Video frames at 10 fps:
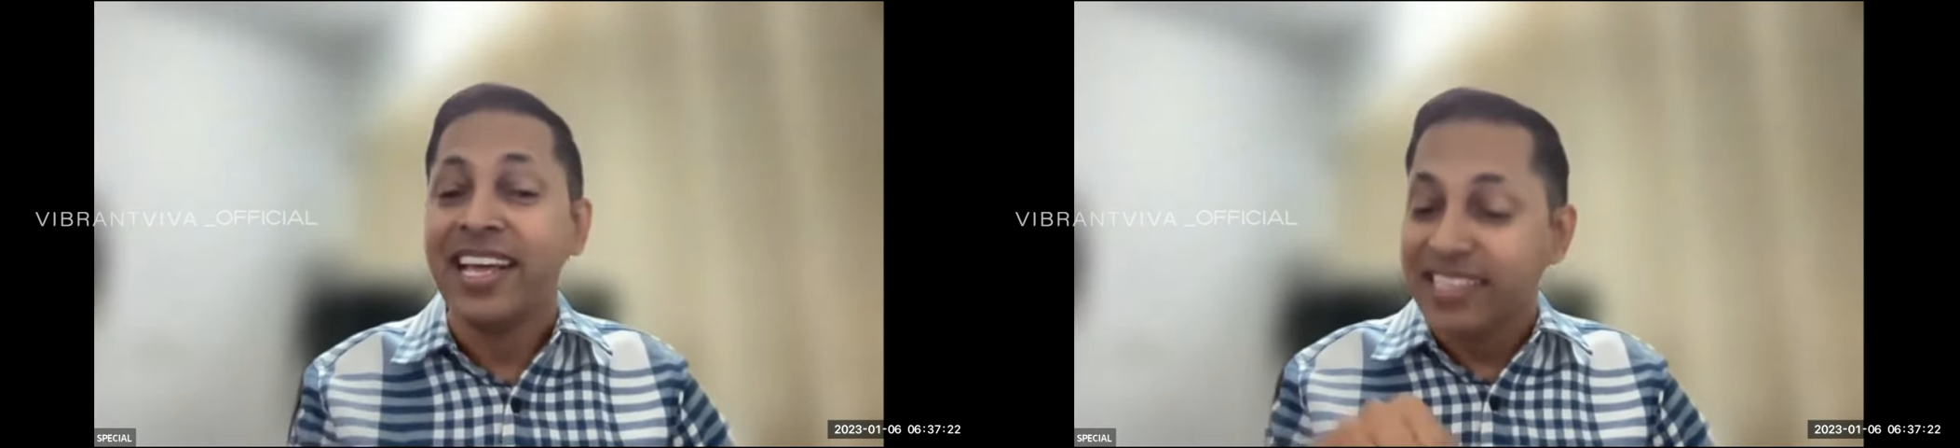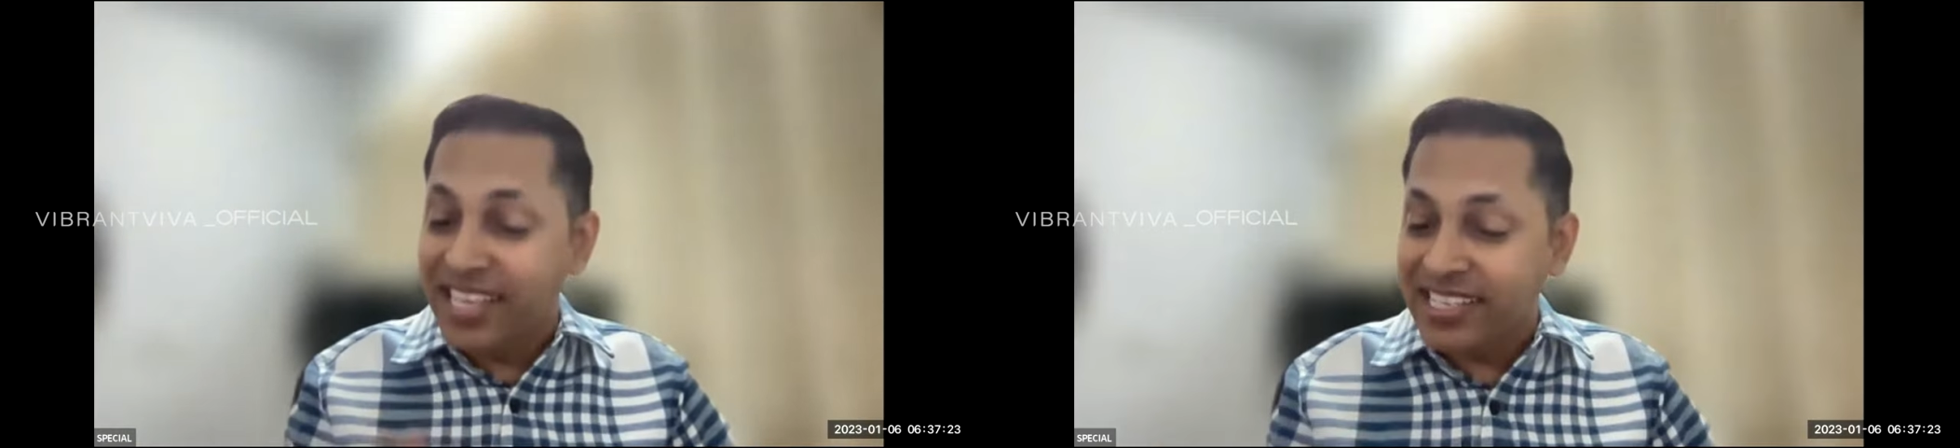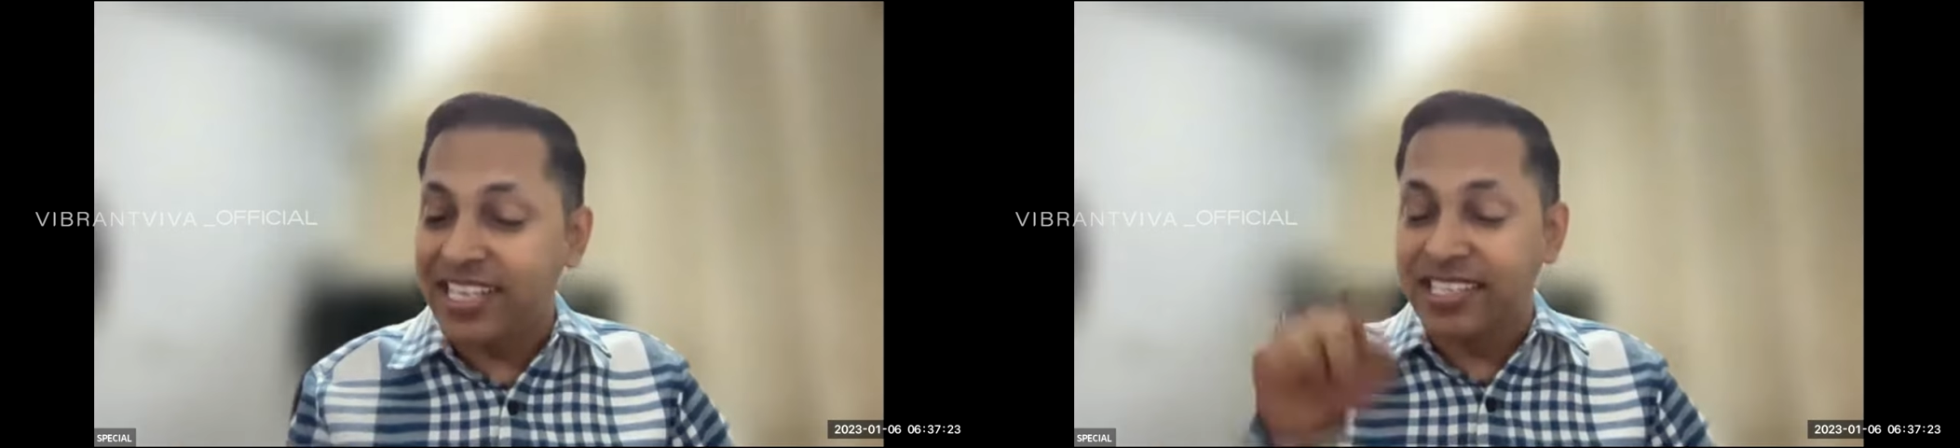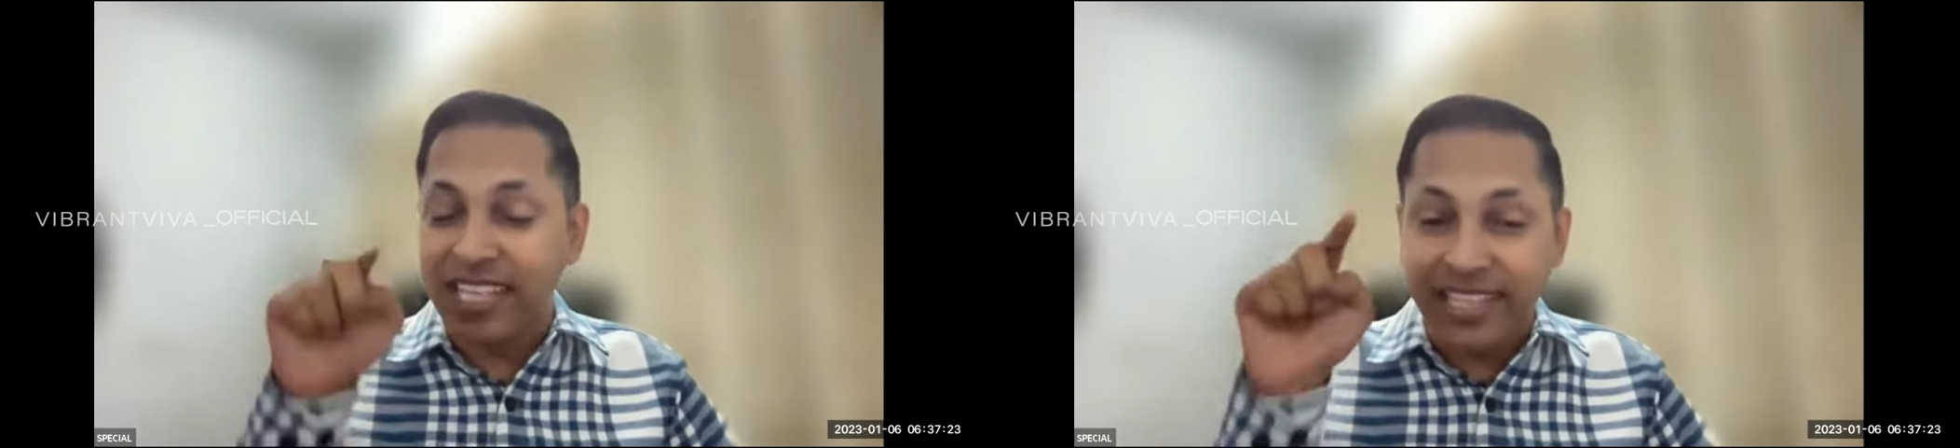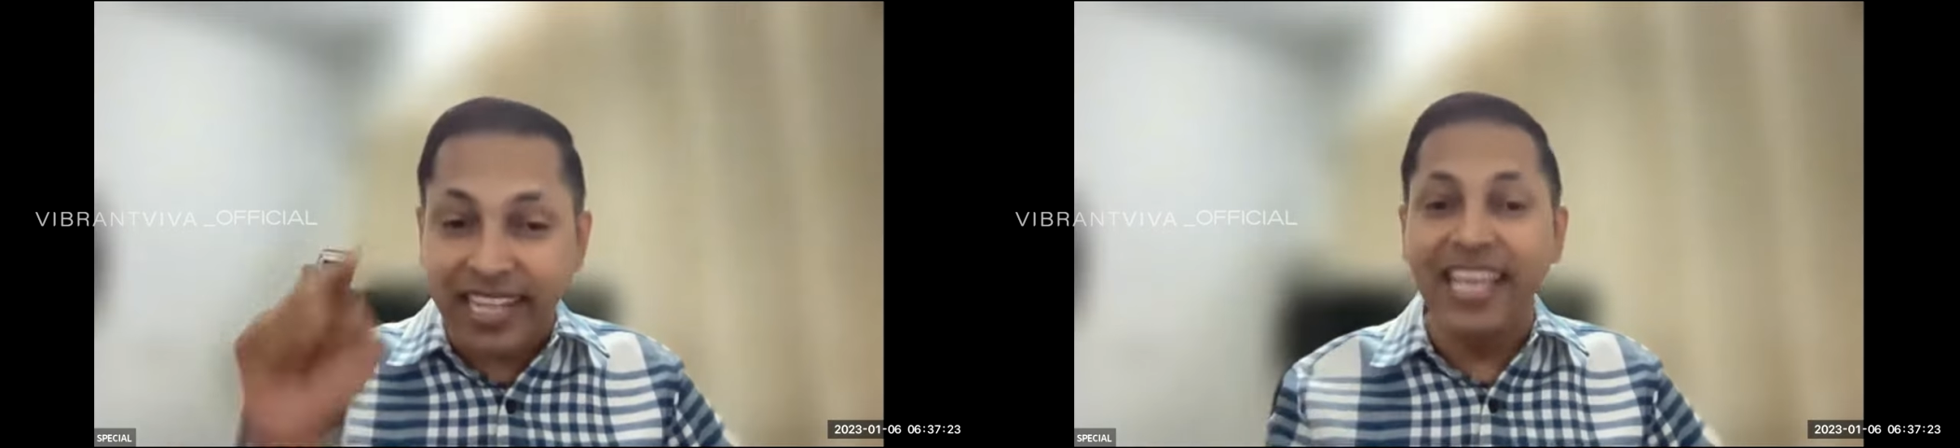This is
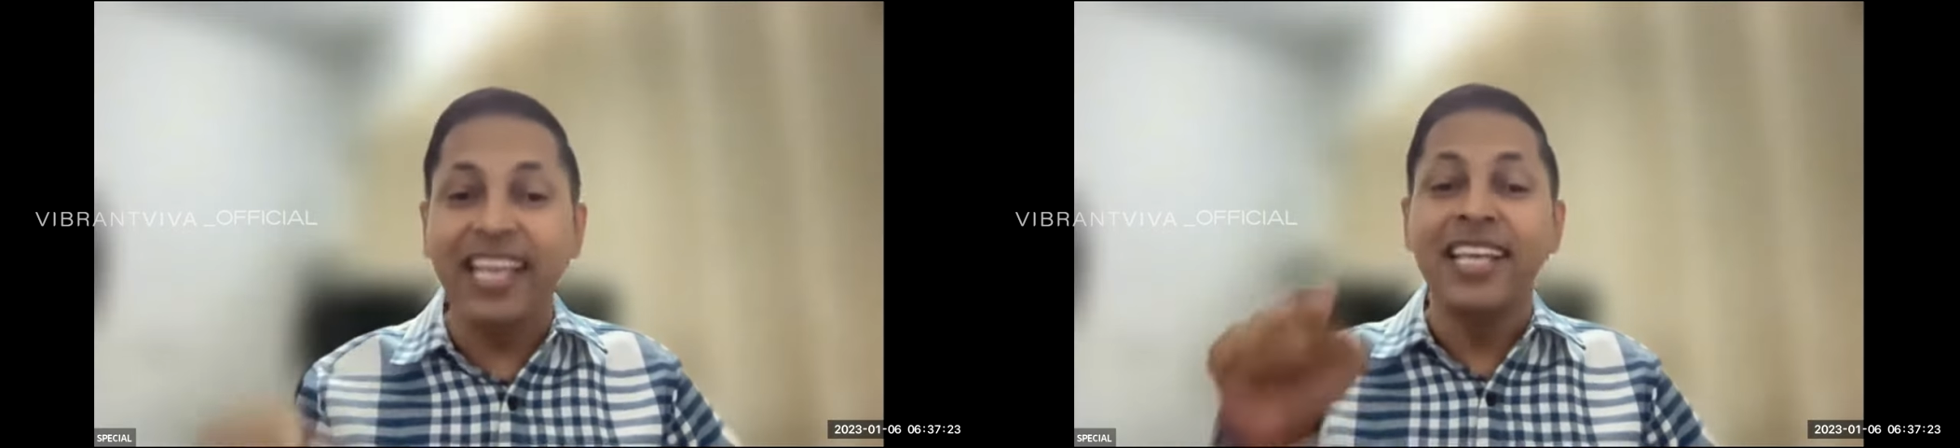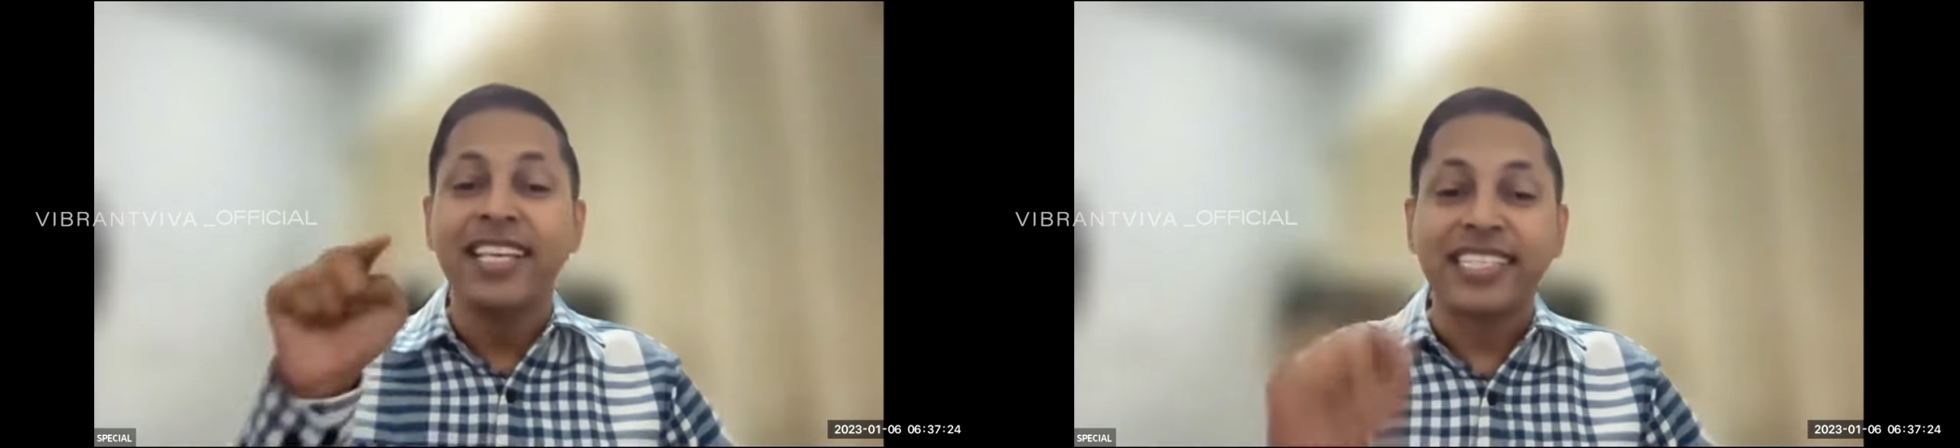the 3